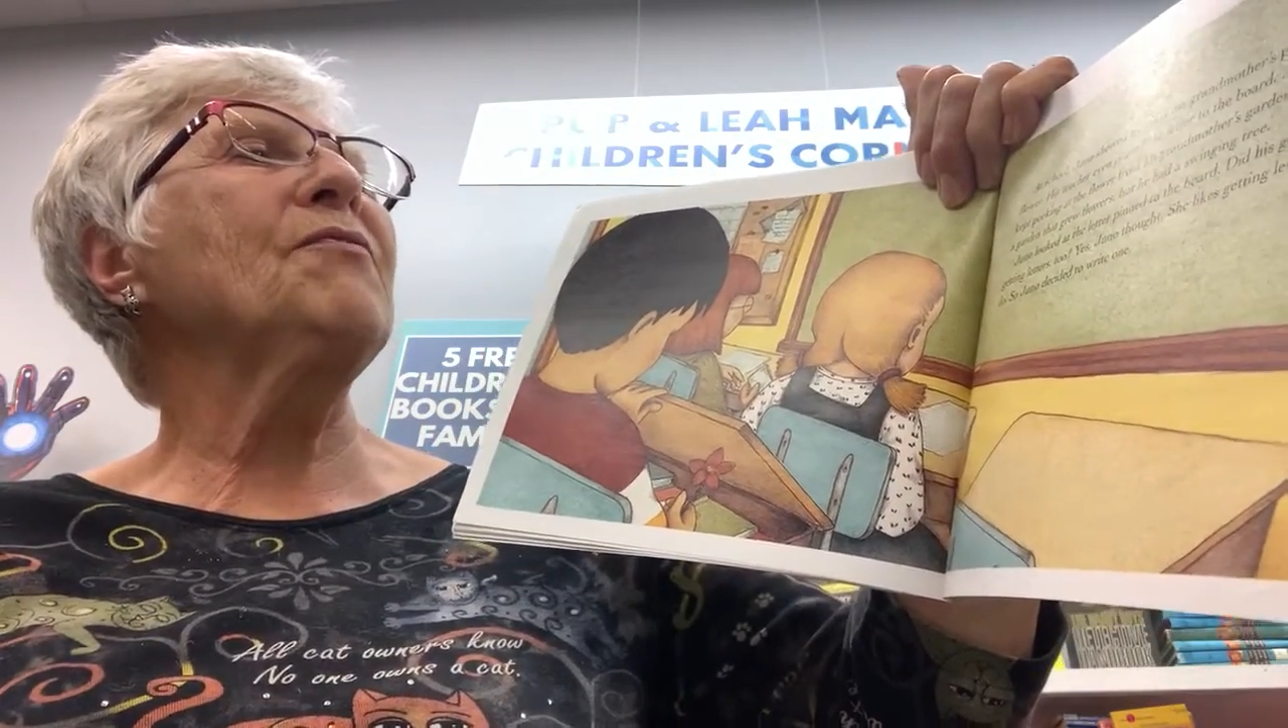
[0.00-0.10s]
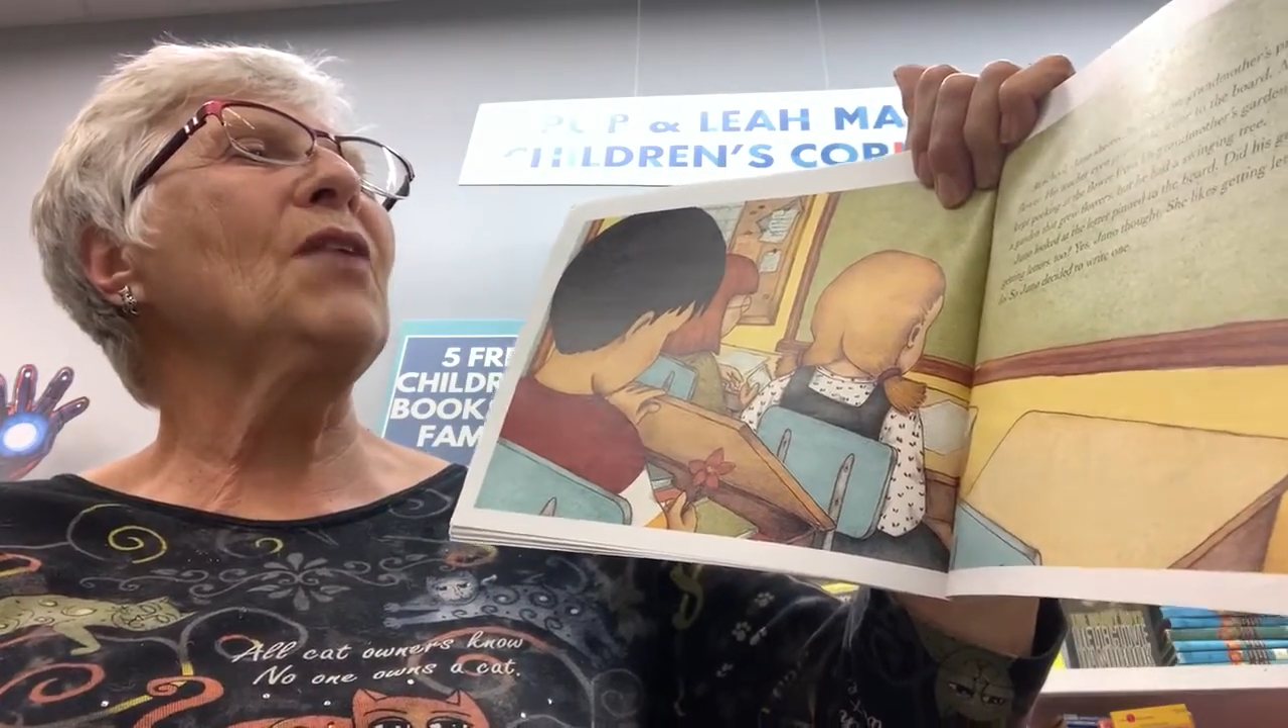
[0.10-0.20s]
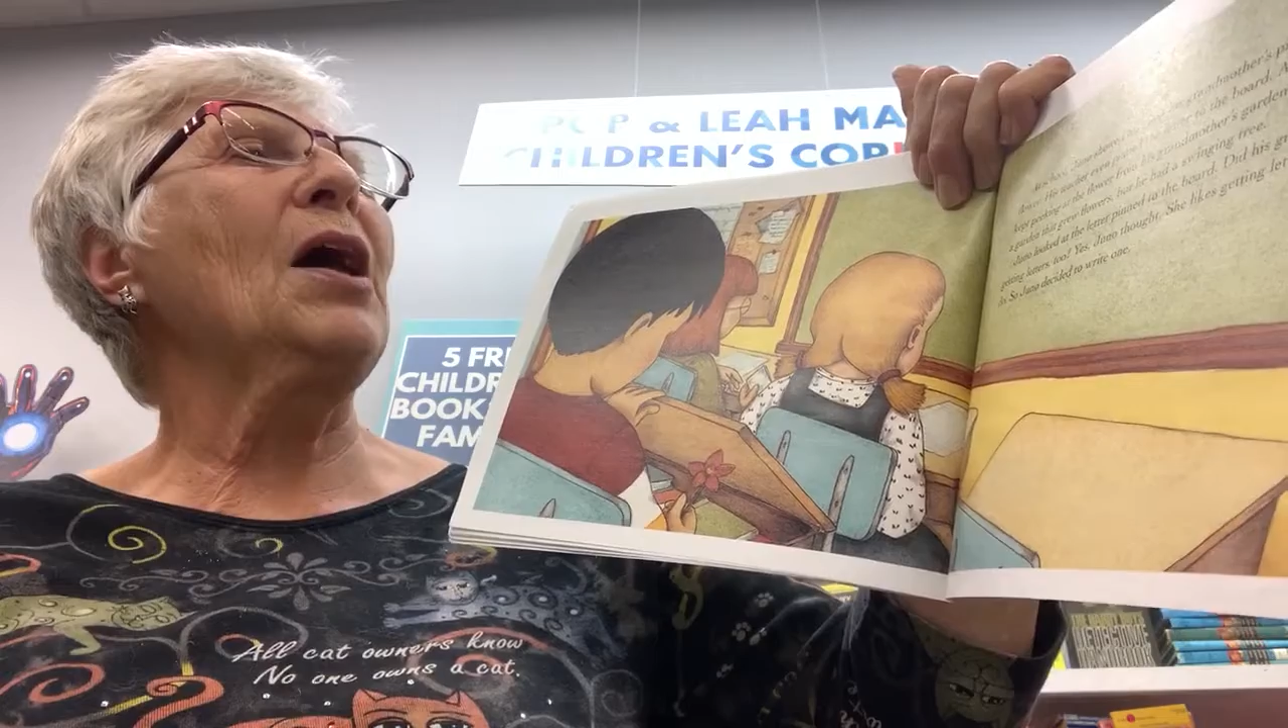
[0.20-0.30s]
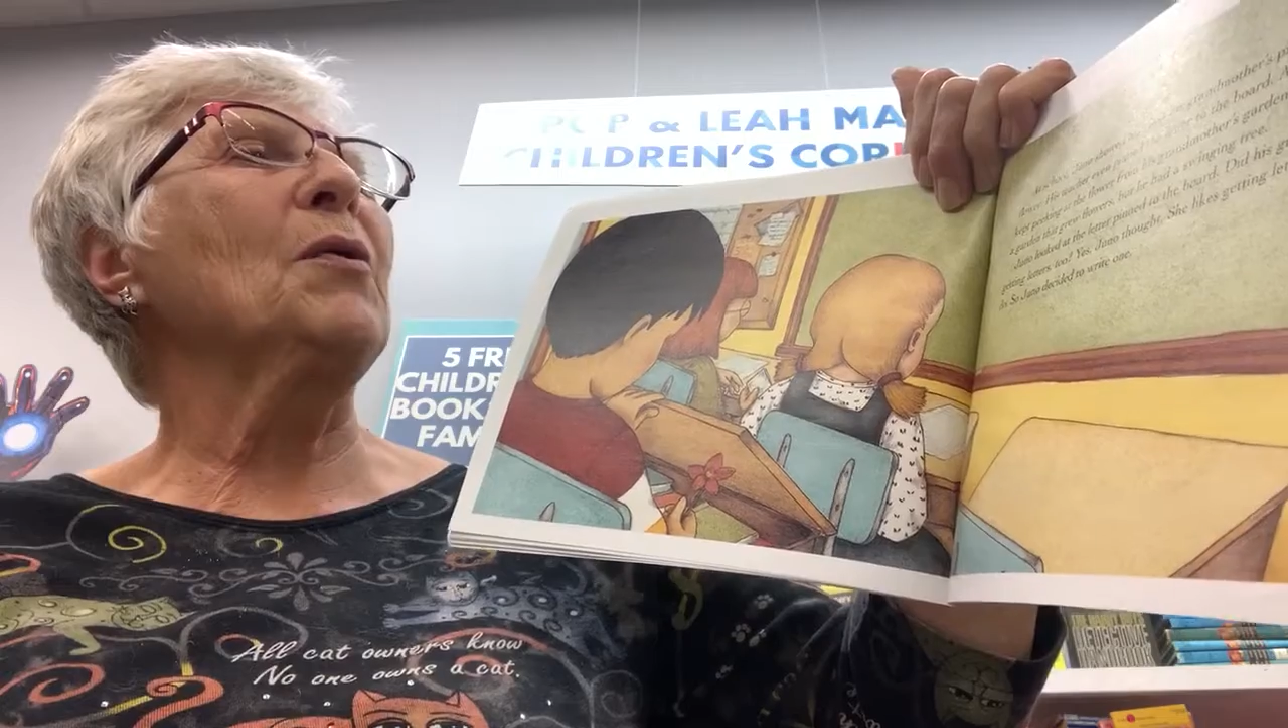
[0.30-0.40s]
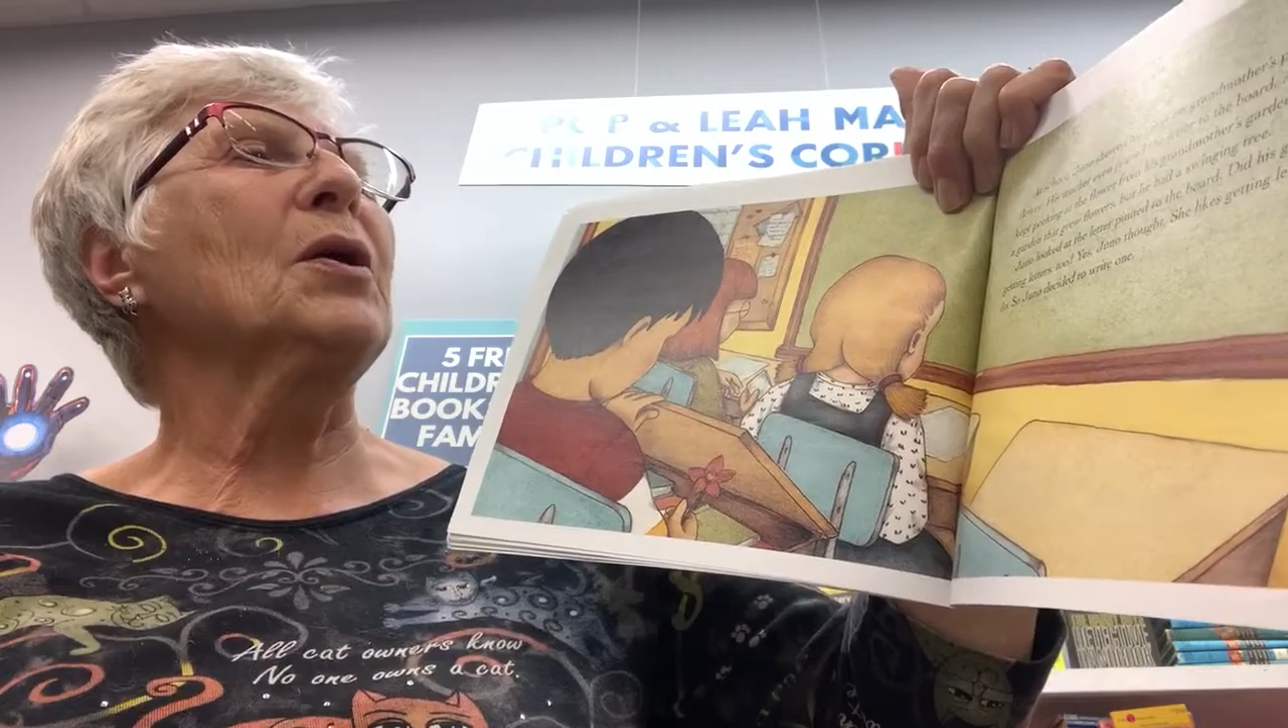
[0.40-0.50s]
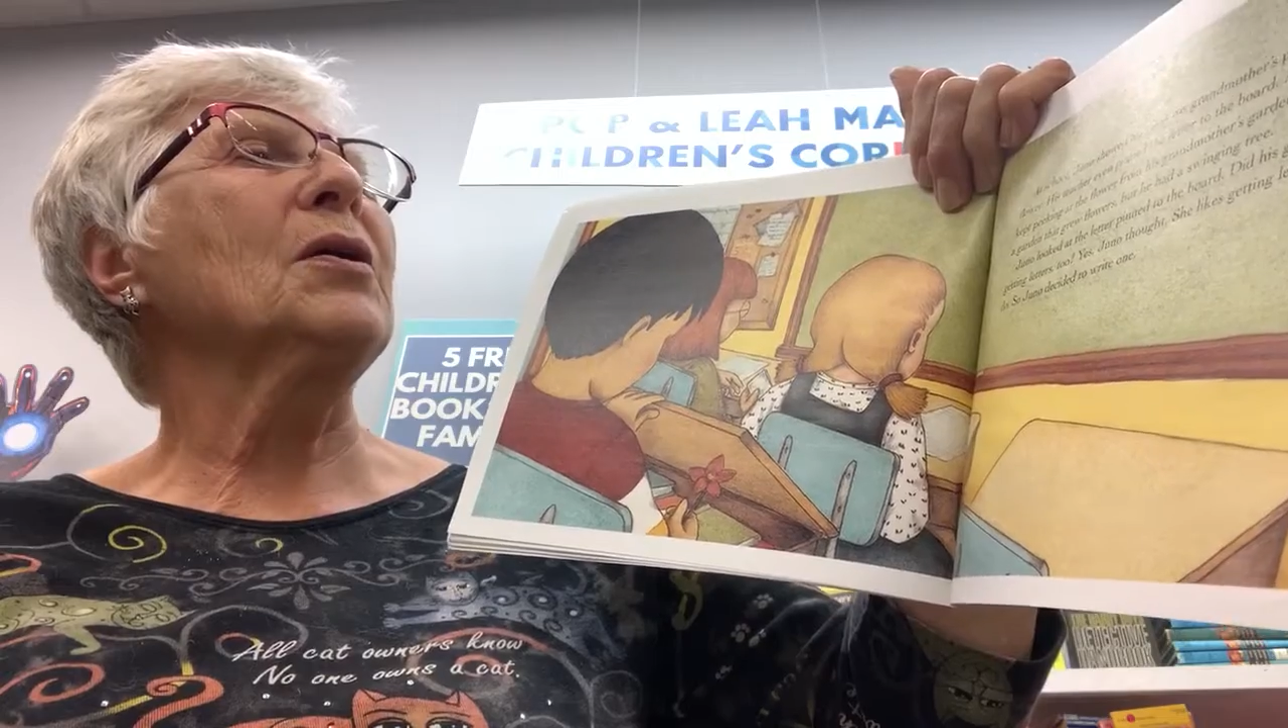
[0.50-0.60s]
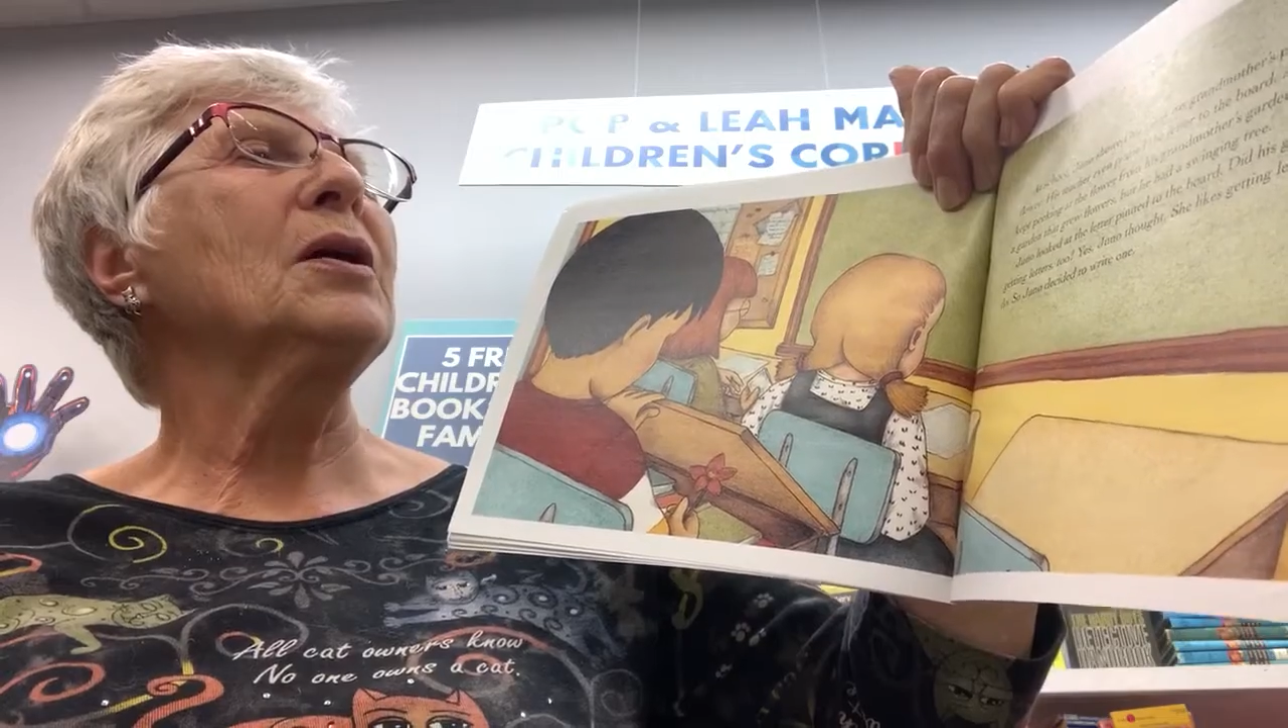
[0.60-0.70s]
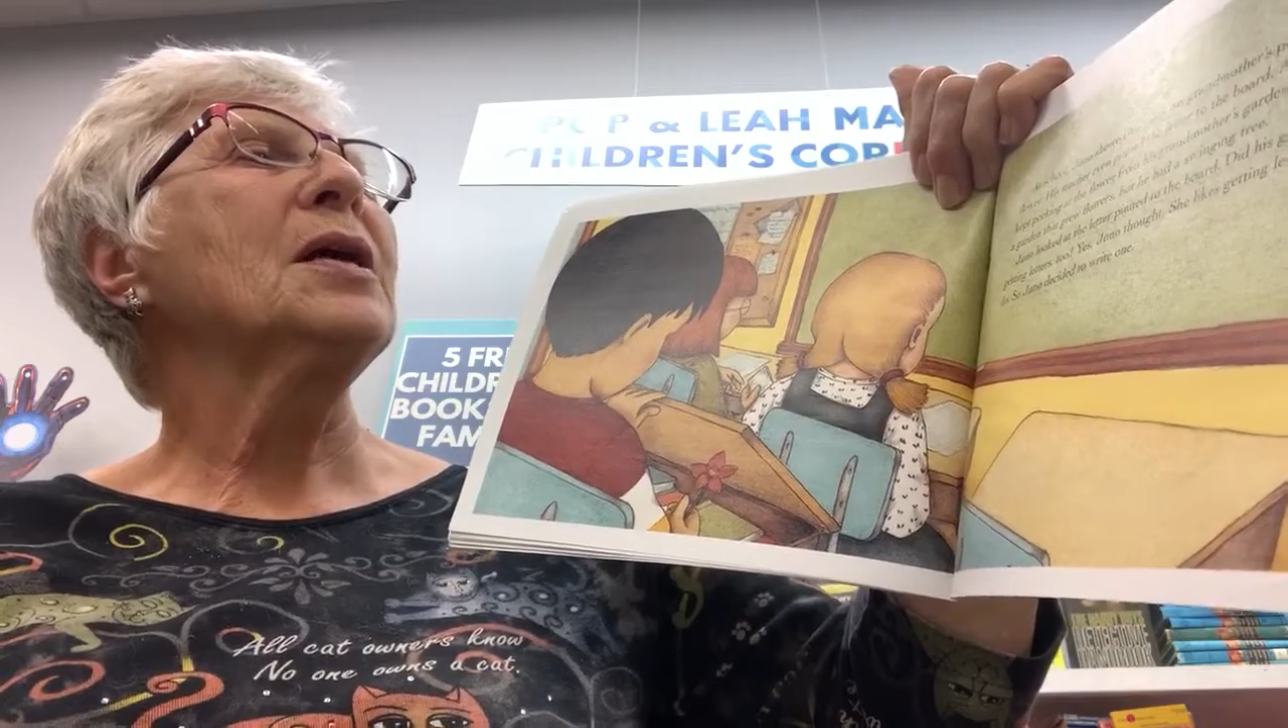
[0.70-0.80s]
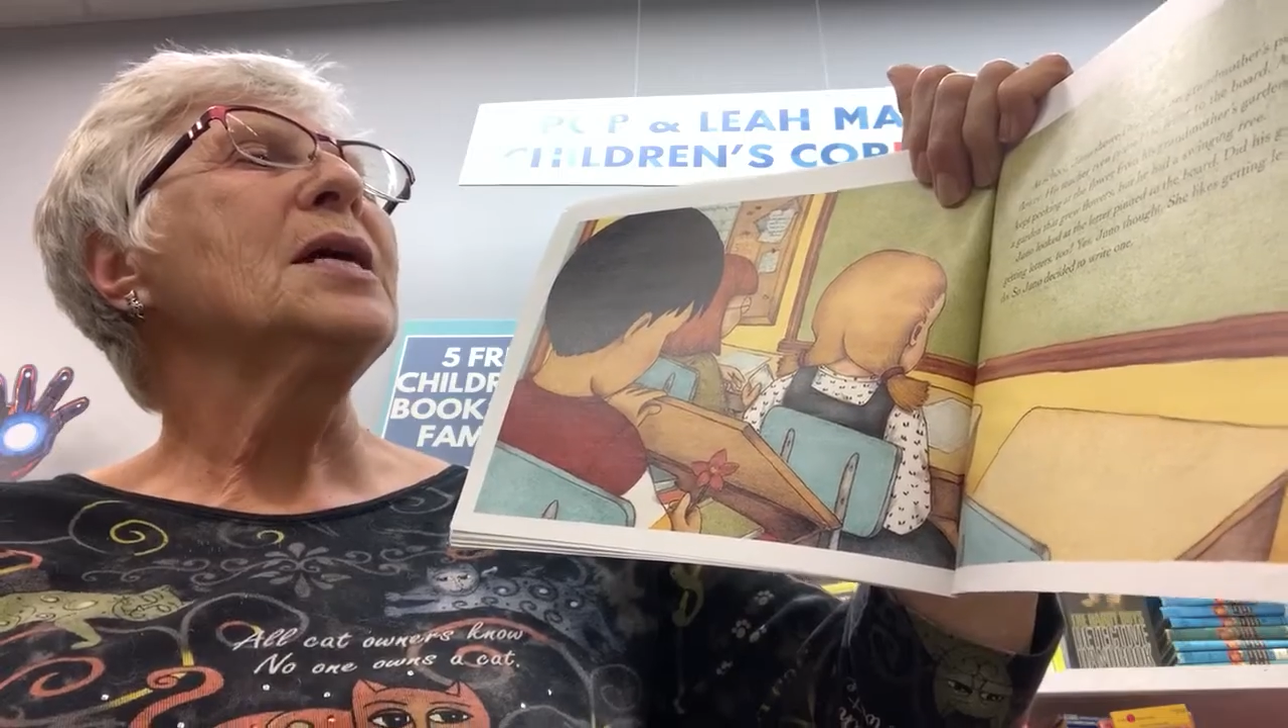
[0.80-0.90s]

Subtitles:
flower.